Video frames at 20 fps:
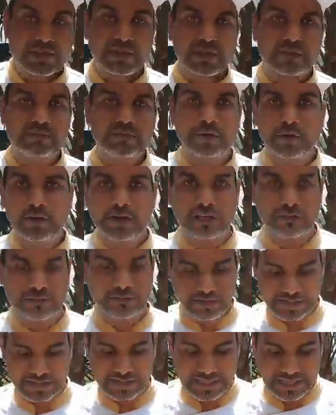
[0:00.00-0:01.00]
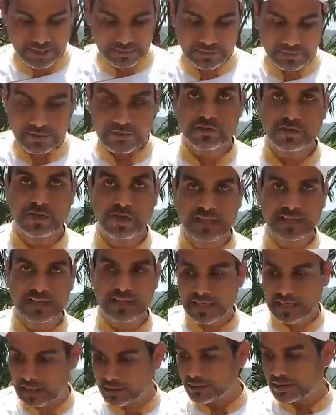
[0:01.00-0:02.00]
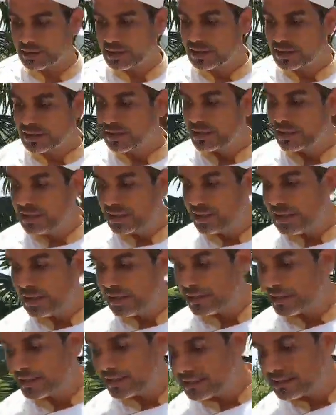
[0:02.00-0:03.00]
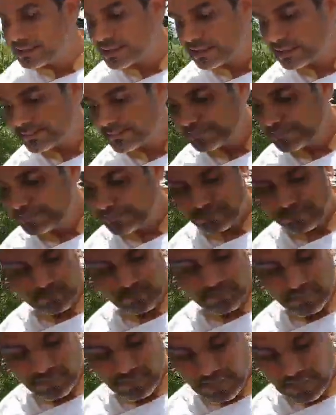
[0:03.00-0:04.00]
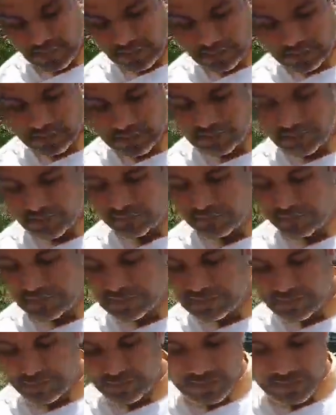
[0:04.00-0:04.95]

If you're doing it first time, try it now and the difference,